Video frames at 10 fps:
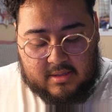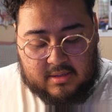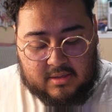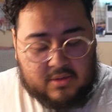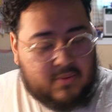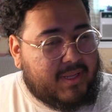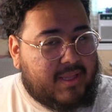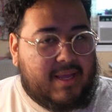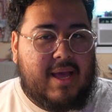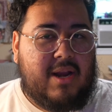you really think
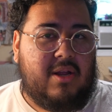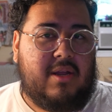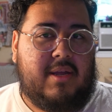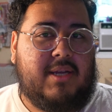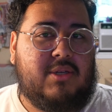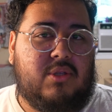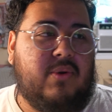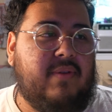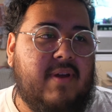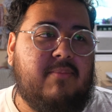I got an extra
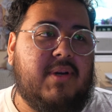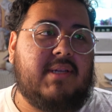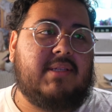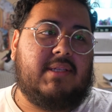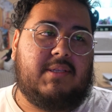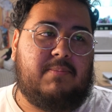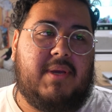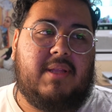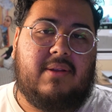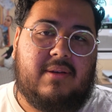25 bucks to
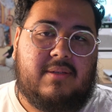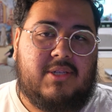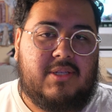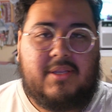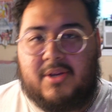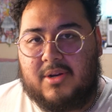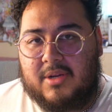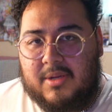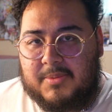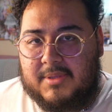spend on just ear
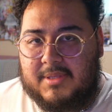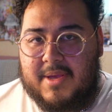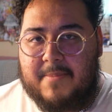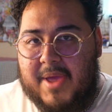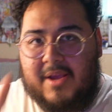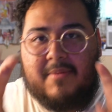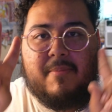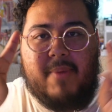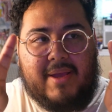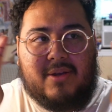cups to make them
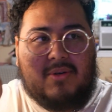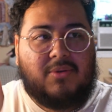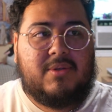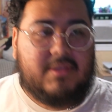my own?